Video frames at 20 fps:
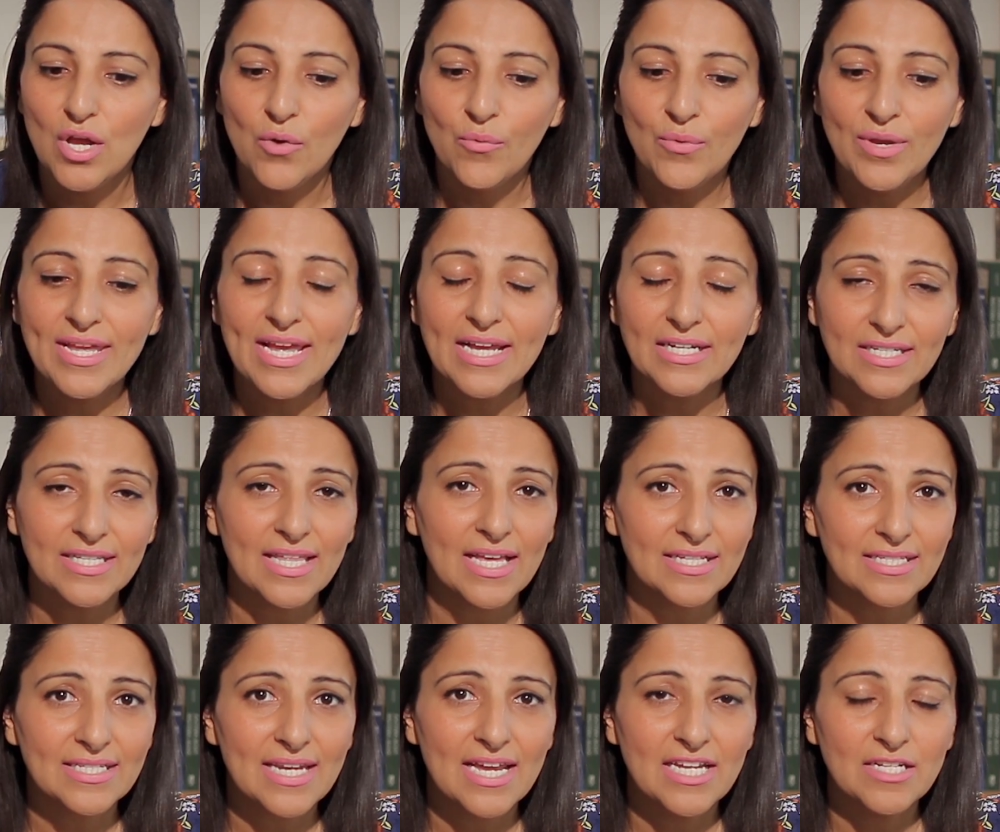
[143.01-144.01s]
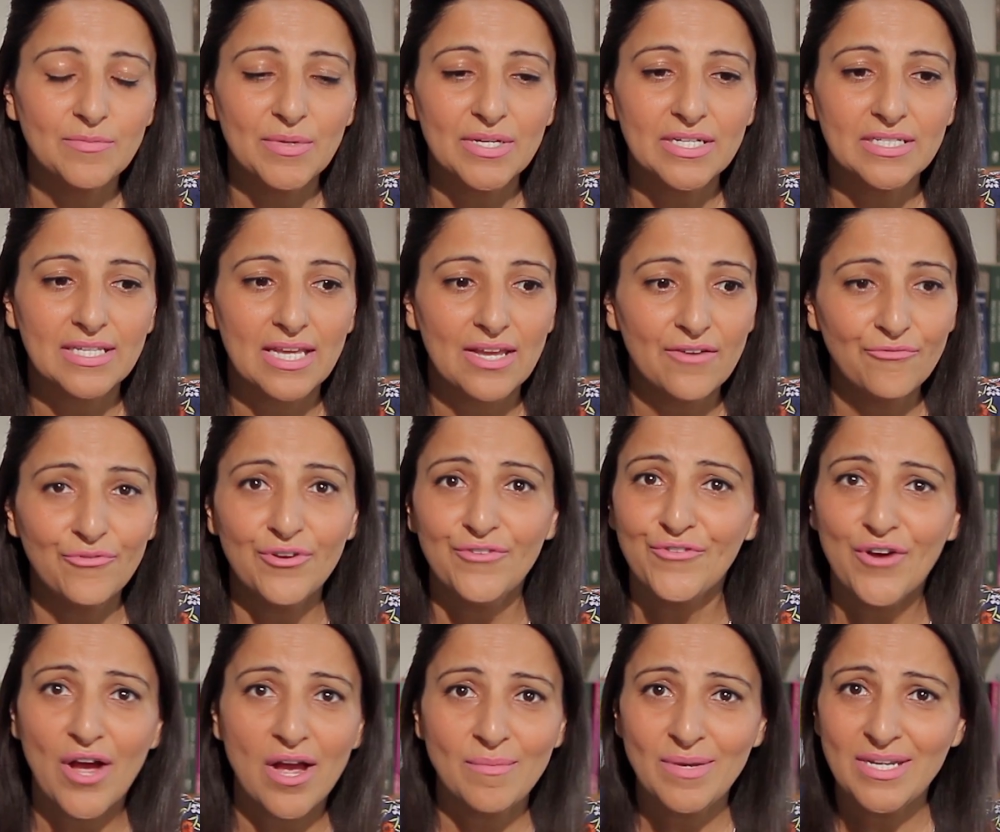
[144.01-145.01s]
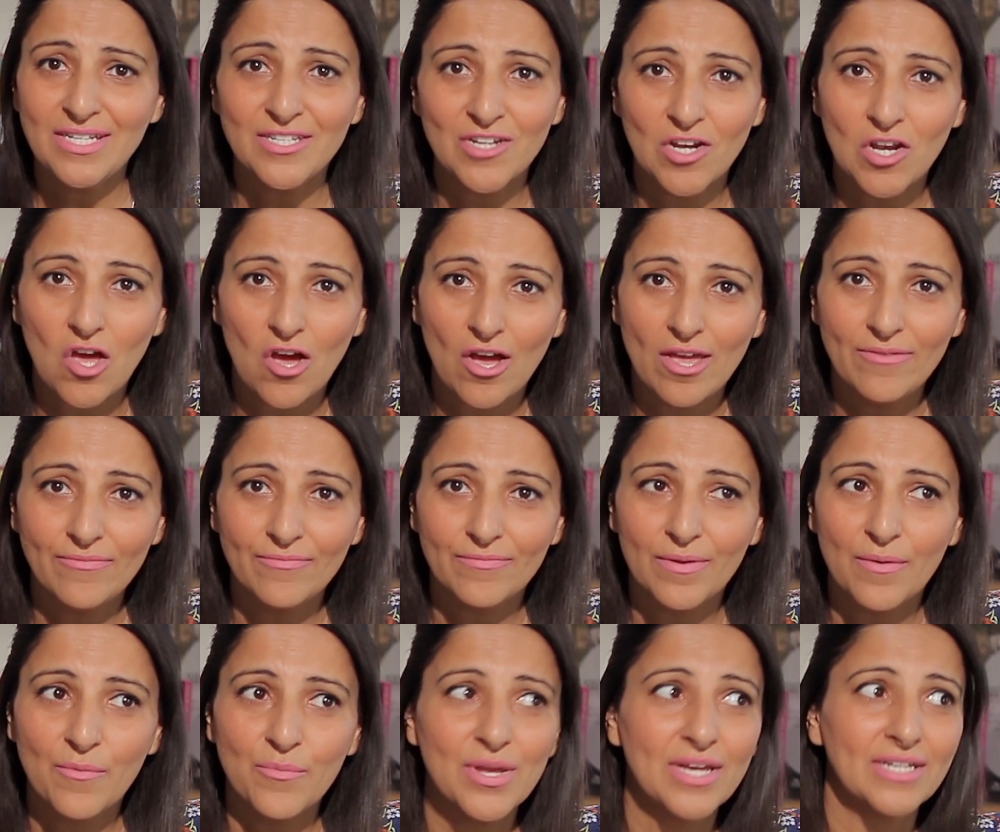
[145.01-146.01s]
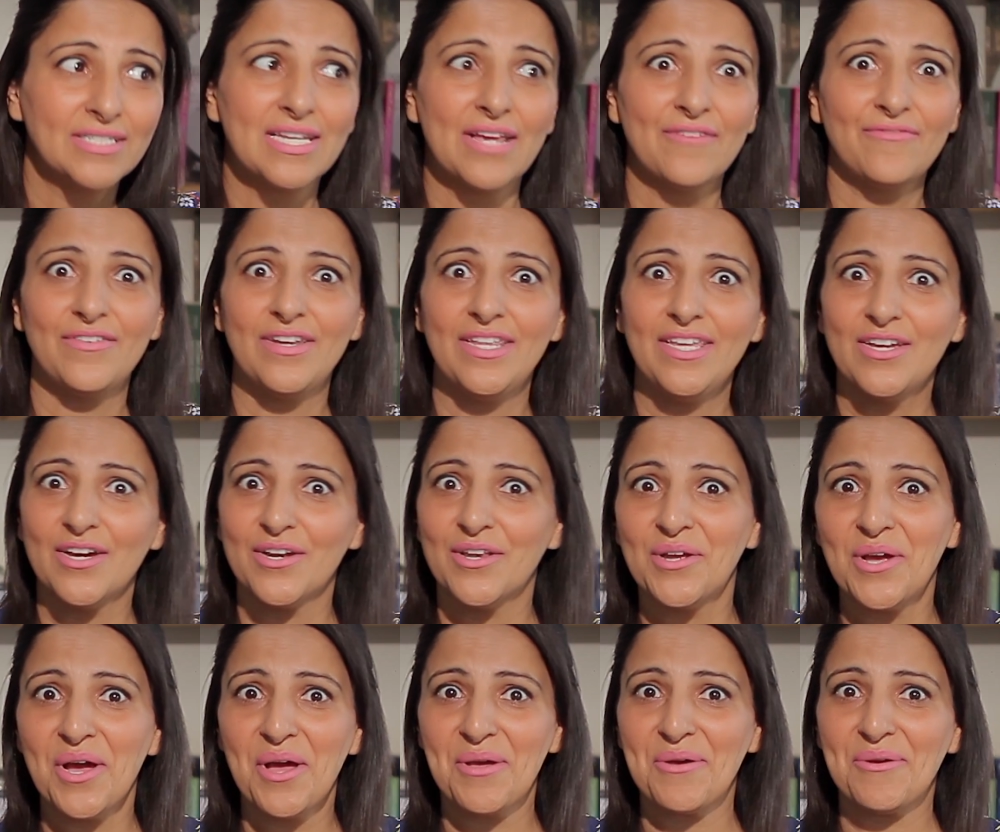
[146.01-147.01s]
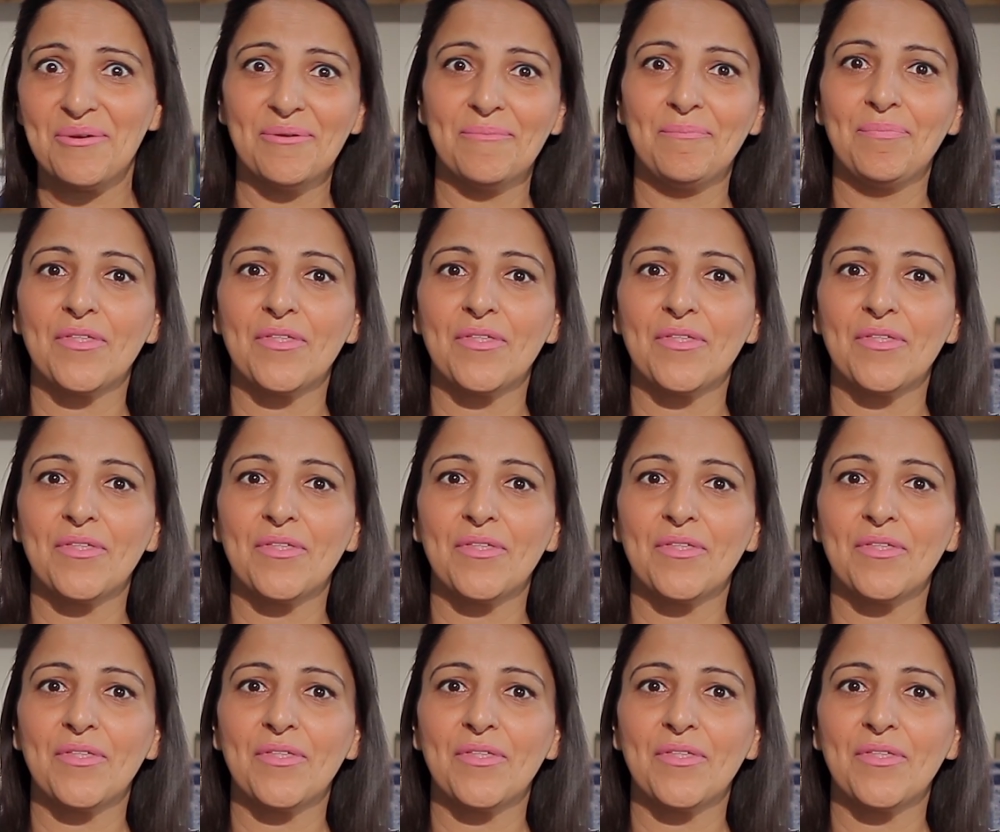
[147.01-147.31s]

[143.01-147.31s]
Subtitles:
We get to that stage because if we've come into life, we are definitely going to go.